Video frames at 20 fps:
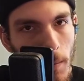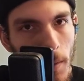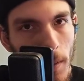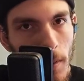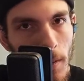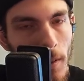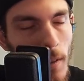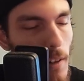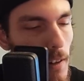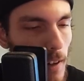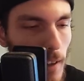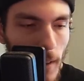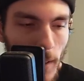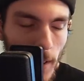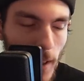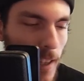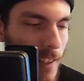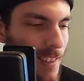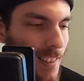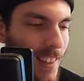Because, you know, I,
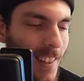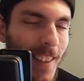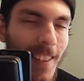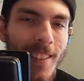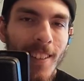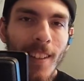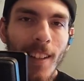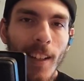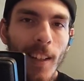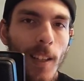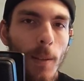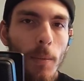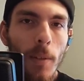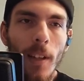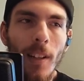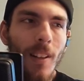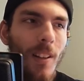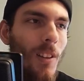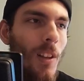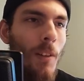again, like I said, I keep
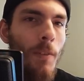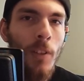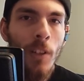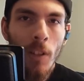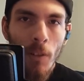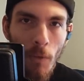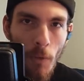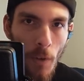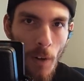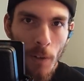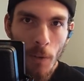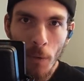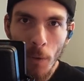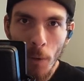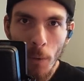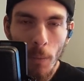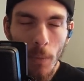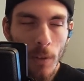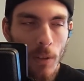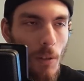saying, love a good friend
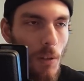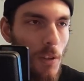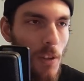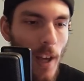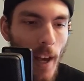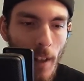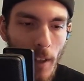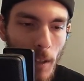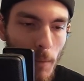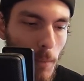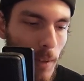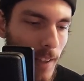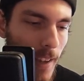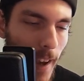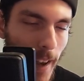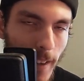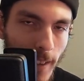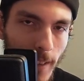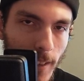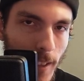group. So Thalia being
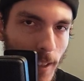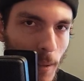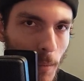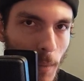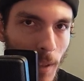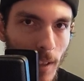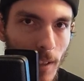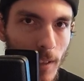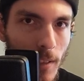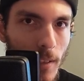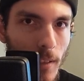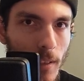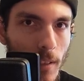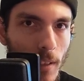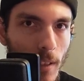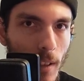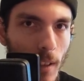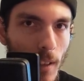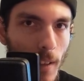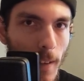added into the mix,
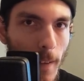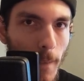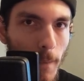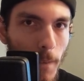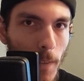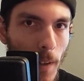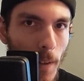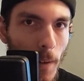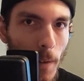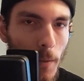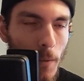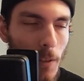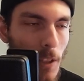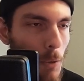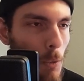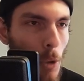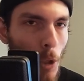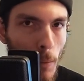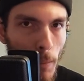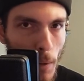you know, see
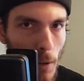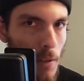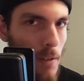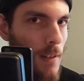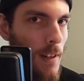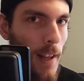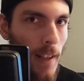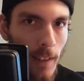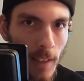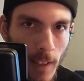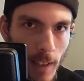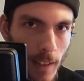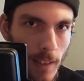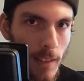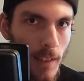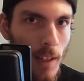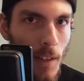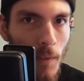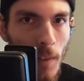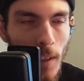what her personality
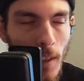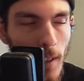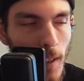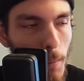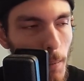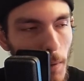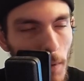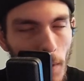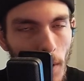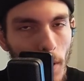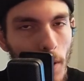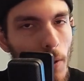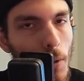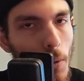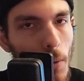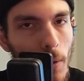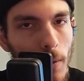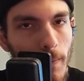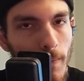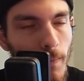is and everything, be very
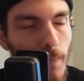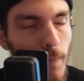cool.